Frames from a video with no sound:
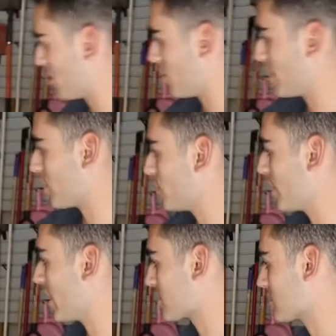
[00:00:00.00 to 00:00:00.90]
my gold
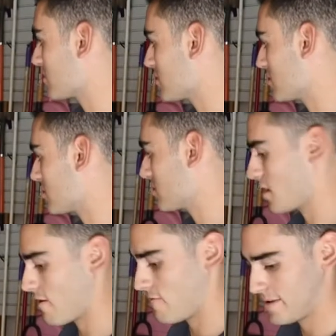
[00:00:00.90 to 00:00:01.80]
accents and
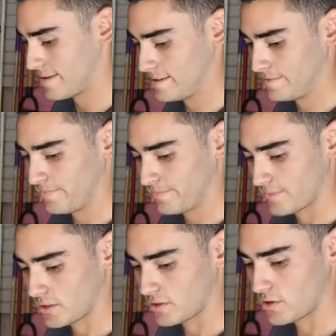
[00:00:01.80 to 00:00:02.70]
stuff.
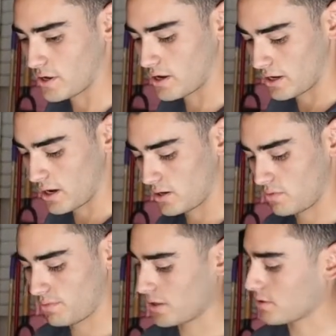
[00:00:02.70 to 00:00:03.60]
So yeah, I got new
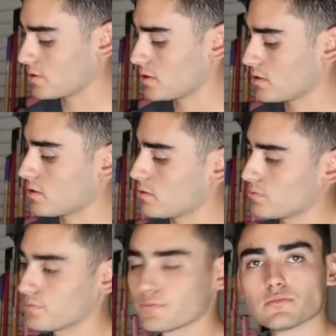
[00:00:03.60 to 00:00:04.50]
blinkers in too.
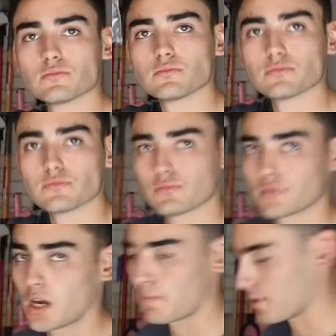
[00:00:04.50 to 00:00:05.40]

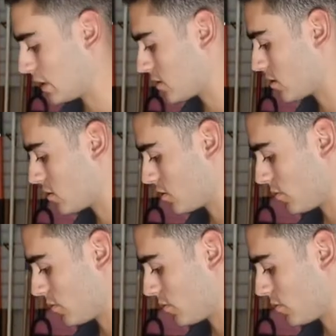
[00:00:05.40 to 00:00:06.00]
Gotta put these on too,